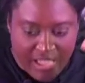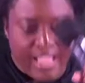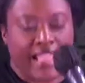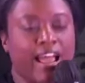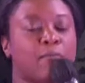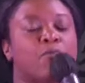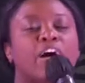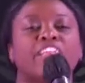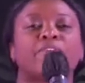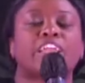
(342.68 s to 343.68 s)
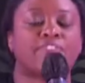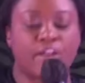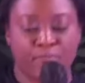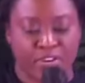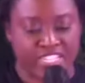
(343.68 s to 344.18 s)
And I'm wondering if
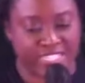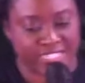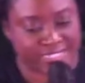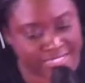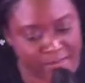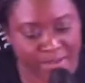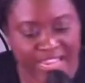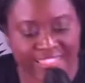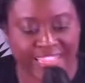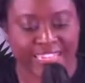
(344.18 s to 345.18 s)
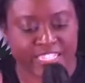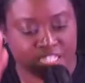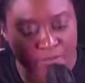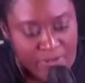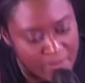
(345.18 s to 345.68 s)
I'm preaching to somebody that needs
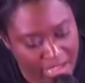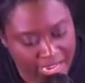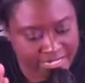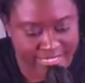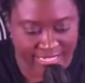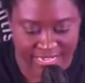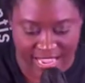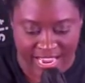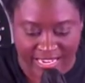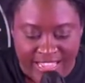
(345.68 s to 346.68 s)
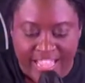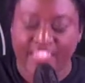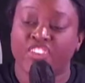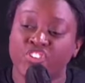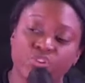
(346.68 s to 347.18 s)
to be reminded tonight
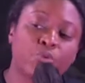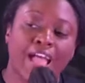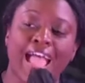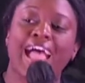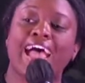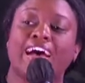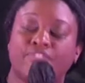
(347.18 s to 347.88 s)
that you have